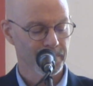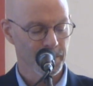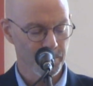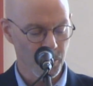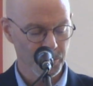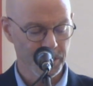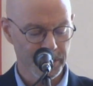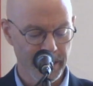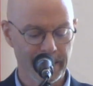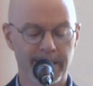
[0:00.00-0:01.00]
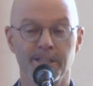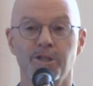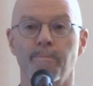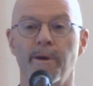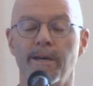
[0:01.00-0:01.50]
Moses
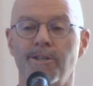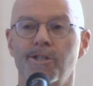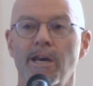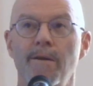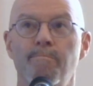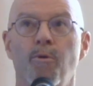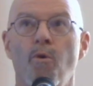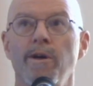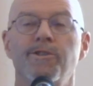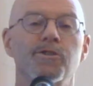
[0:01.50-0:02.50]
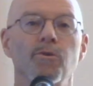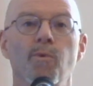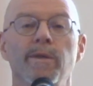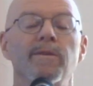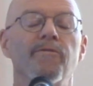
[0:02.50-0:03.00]
anticipates and points to
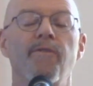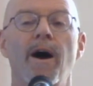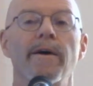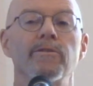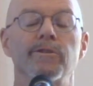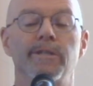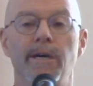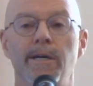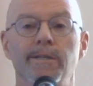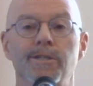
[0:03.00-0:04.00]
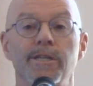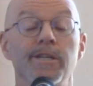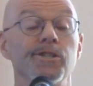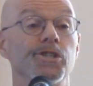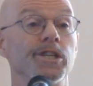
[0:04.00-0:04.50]
what the Father does
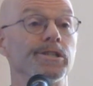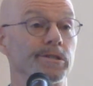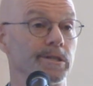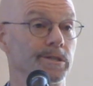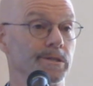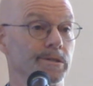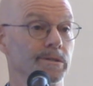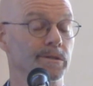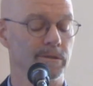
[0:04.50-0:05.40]
in Jesus.